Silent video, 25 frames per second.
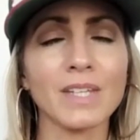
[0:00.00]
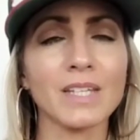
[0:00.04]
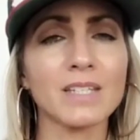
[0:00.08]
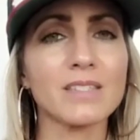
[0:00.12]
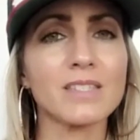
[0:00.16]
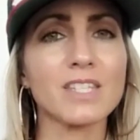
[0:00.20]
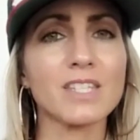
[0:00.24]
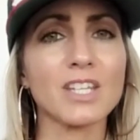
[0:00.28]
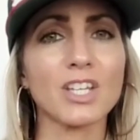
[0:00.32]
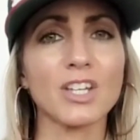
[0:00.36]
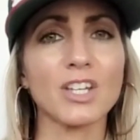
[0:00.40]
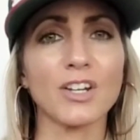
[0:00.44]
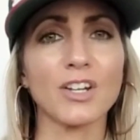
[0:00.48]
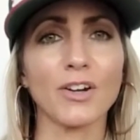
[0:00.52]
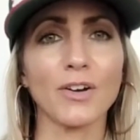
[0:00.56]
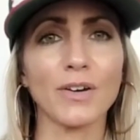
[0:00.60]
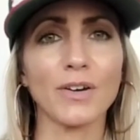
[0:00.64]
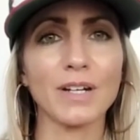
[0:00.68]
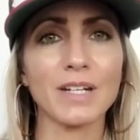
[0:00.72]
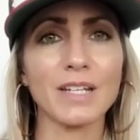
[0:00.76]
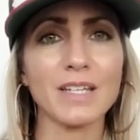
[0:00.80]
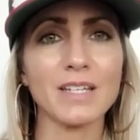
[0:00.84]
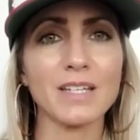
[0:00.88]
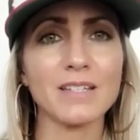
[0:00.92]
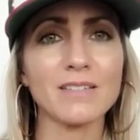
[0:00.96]

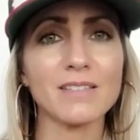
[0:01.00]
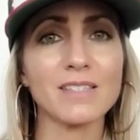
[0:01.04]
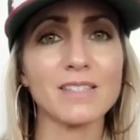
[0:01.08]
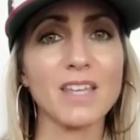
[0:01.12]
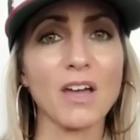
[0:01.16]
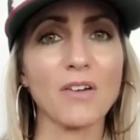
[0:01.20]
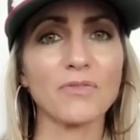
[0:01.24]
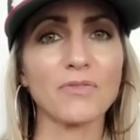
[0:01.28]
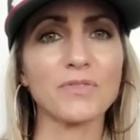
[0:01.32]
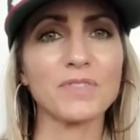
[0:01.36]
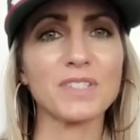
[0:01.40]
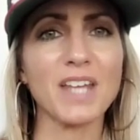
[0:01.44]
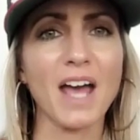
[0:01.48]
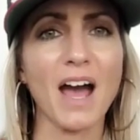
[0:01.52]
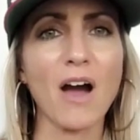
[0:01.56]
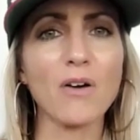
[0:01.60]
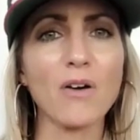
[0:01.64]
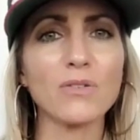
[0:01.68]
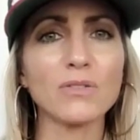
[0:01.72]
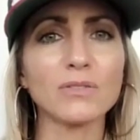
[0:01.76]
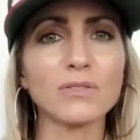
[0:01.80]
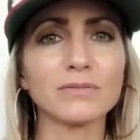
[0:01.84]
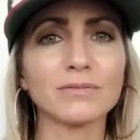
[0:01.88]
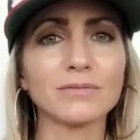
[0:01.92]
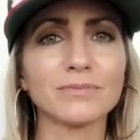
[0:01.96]
insecurity, self
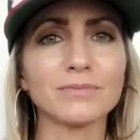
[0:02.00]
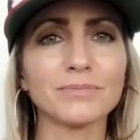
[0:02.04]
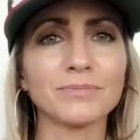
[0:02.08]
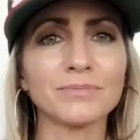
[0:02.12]
doubt.